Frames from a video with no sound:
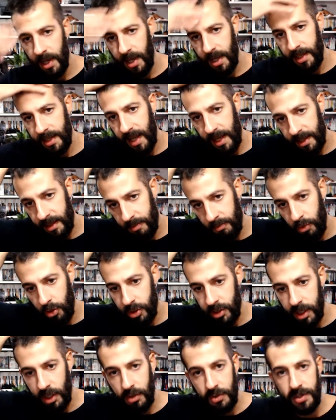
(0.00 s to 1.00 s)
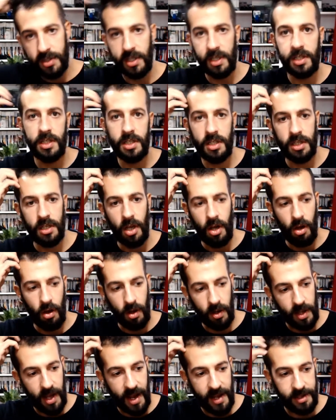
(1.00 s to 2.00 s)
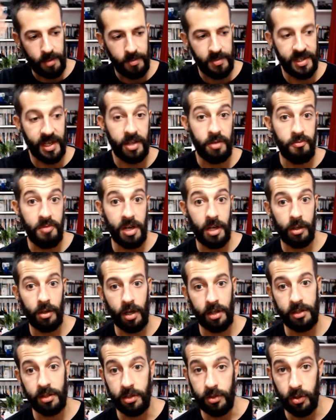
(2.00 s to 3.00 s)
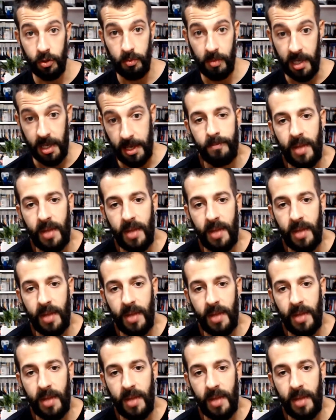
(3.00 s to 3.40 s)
that mostly consists on items that mean a lot to me.